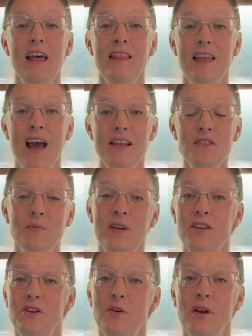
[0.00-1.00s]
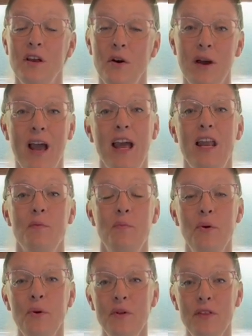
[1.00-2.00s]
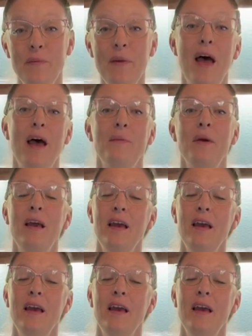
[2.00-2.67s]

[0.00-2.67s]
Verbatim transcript: that's when you can go ahead and pull them up,